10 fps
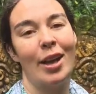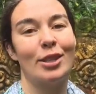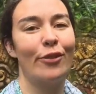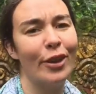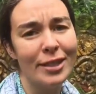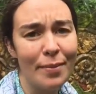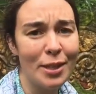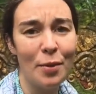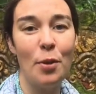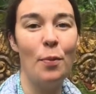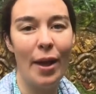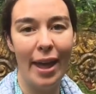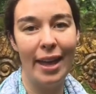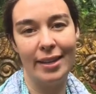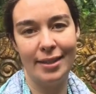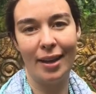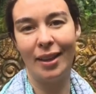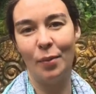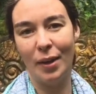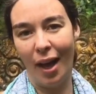So first let me tell you where
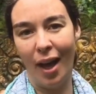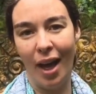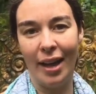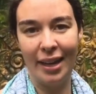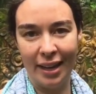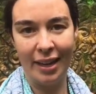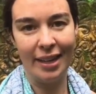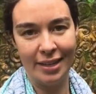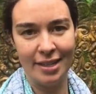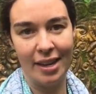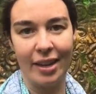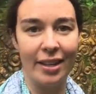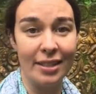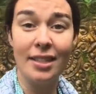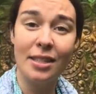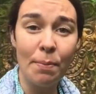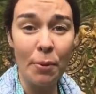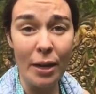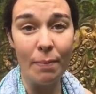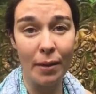exactly we are in India, because it's a
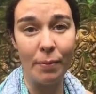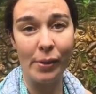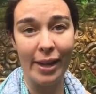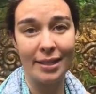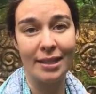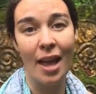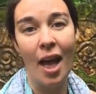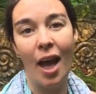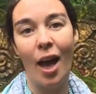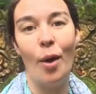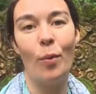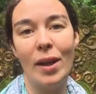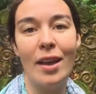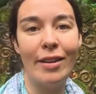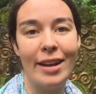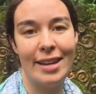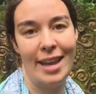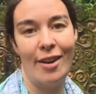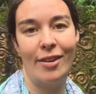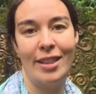pretty big place. We are in
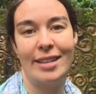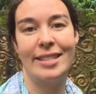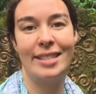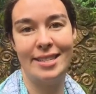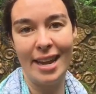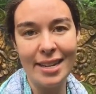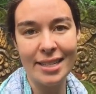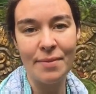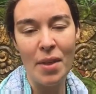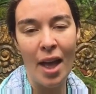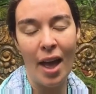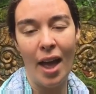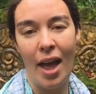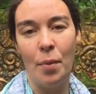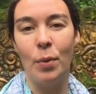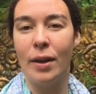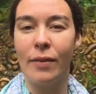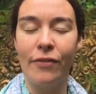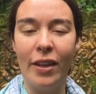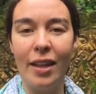Kerala state and we're
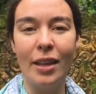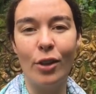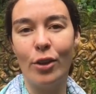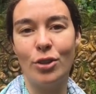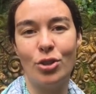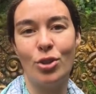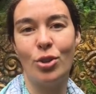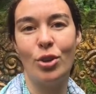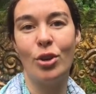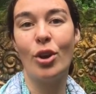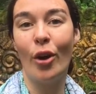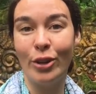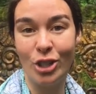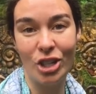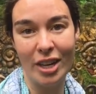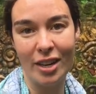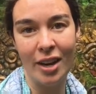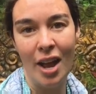fairly close to Cochin.